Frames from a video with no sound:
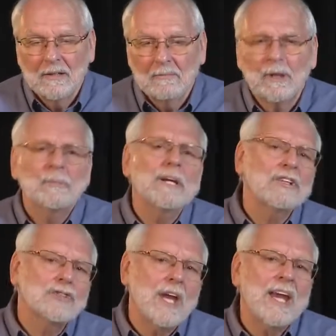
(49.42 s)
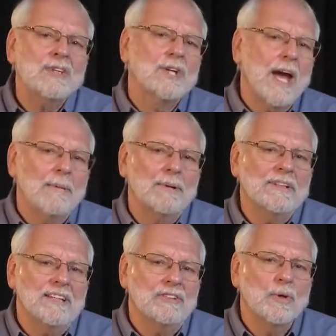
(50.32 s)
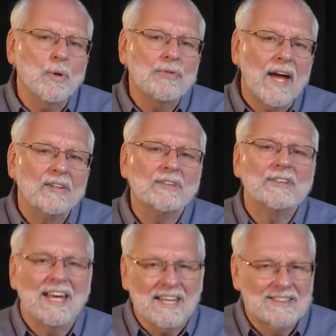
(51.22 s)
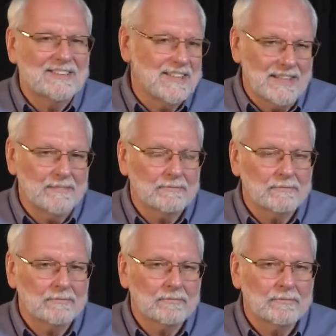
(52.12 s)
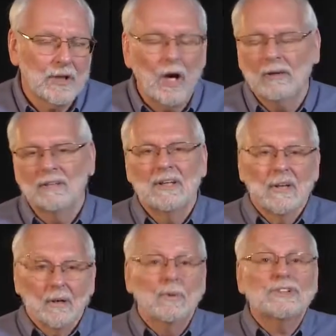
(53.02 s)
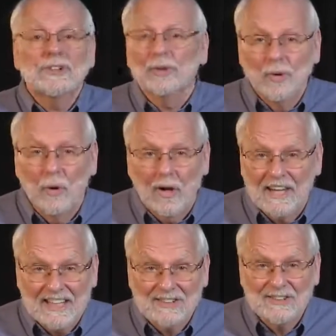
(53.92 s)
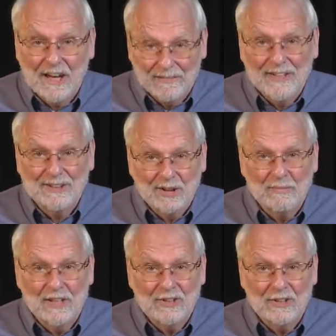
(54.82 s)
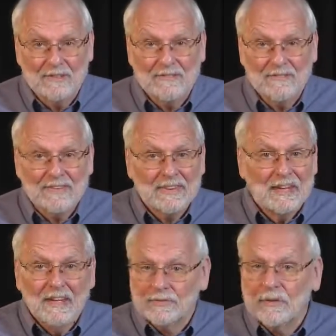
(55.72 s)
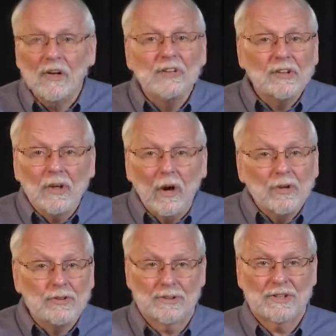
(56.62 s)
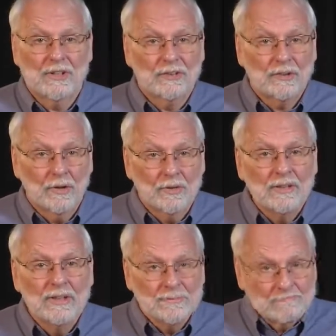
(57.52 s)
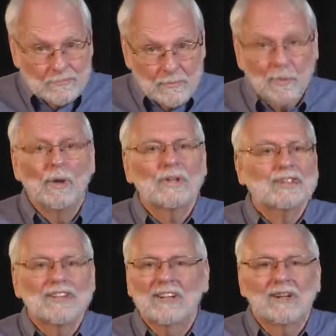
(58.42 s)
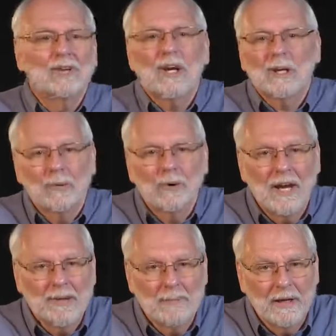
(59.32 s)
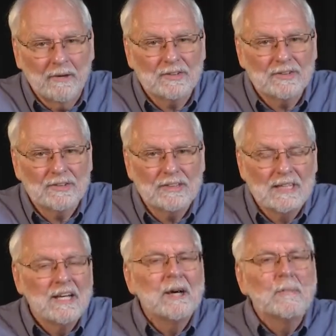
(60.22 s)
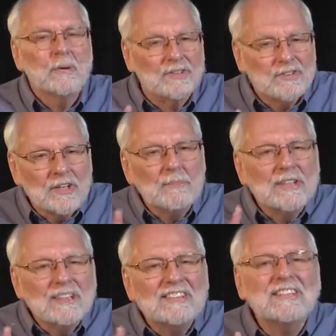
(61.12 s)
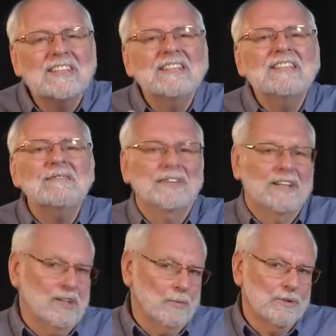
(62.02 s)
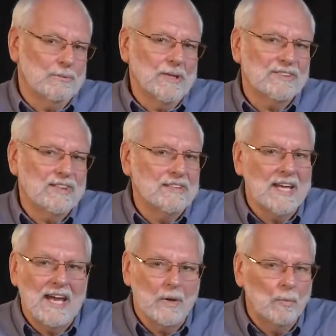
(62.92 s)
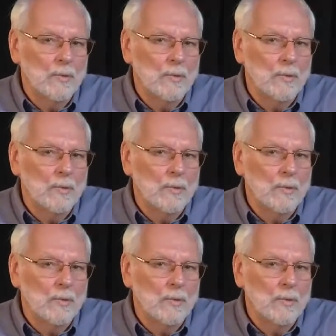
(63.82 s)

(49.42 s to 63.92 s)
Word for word: But a big change happened in 2018. Oh, we still do all that stuff I just mentioned. As far as the culture is concerned, we're still incredible grandparents. But something significant was missing, and